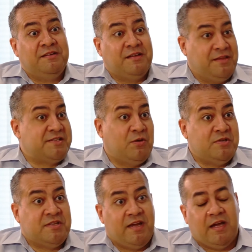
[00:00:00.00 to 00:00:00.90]
And that's how we
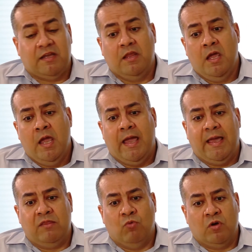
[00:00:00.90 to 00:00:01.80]
stay ahead.
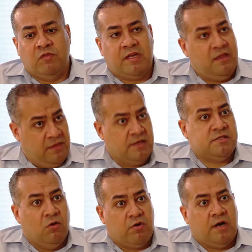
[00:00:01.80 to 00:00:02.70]
And one of the key things
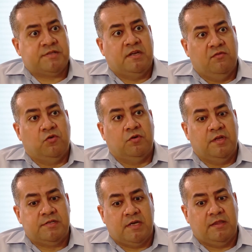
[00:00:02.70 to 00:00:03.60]
they were asking for,
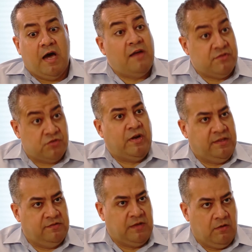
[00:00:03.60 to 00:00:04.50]
they said, Hive is
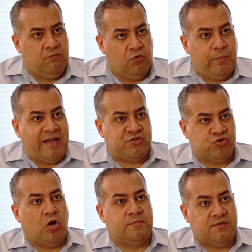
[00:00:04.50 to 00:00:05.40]
great for batch
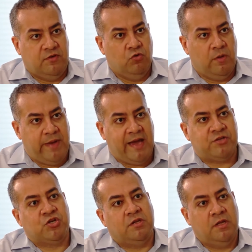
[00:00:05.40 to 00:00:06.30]
jobs. If you're doing
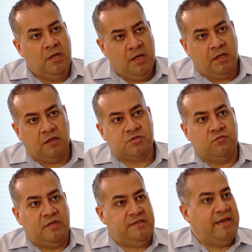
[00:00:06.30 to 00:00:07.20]
batch and lots
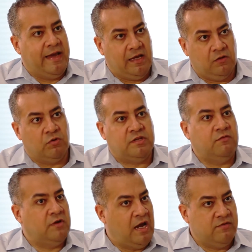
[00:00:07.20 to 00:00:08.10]
of ETL or
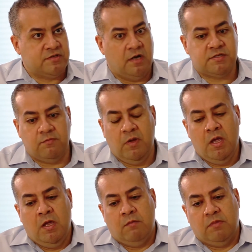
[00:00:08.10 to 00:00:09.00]
whatever, Hive is awesome.
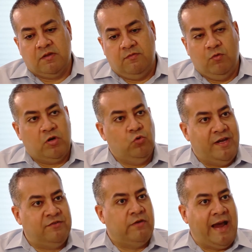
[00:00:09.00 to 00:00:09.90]
But if you want to do
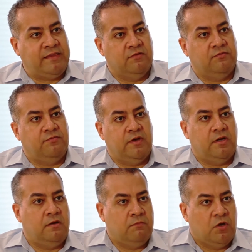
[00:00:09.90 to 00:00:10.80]

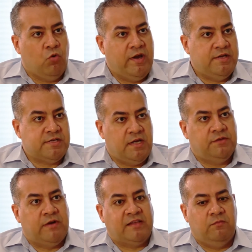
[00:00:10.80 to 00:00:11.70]
interactive queries and
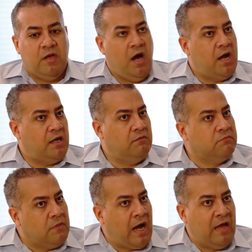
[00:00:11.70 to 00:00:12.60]
interactive BI,
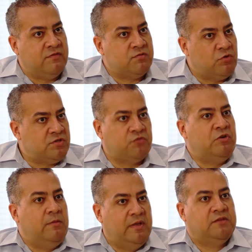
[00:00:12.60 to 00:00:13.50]
Hive was not
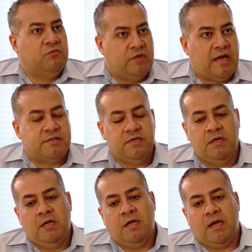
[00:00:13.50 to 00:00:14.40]
really built for that.
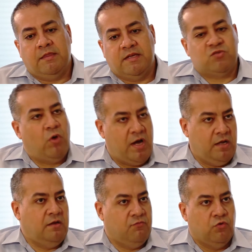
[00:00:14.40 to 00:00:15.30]
And that's
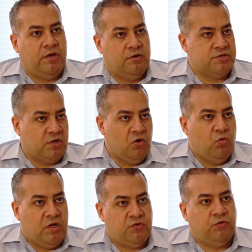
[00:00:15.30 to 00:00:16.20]
why 4 years ago
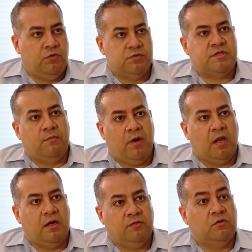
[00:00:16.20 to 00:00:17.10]
we introduced
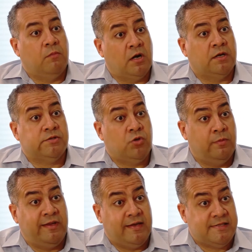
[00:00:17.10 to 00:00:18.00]
Impala into the market,
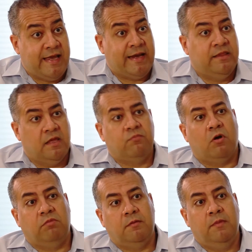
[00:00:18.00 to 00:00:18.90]
solving exactly that
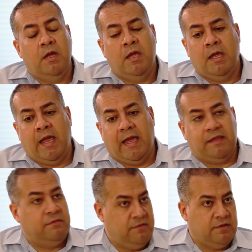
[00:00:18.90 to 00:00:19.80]
problem.
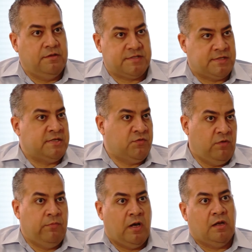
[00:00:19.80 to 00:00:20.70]
And the success of
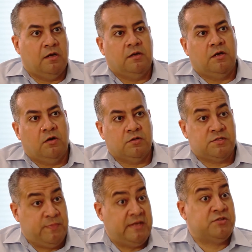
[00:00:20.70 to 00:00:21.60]
Impala
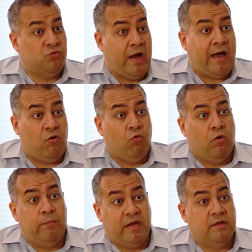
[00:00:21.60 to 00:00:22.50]
speaks to how
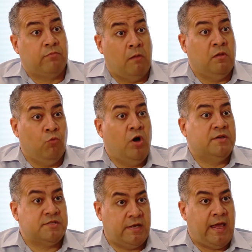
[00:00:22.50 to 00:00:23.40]
big the problem
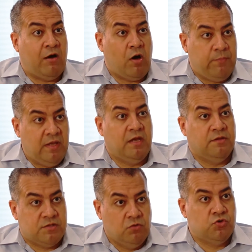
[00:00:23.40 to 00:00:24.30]
was and how appealing
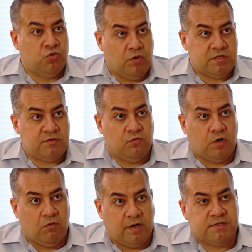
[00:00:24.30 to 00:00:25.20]
the solution was for
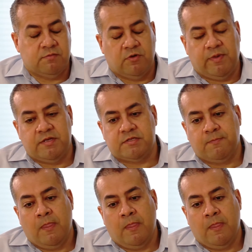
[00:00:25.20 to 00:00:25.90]
our customer base.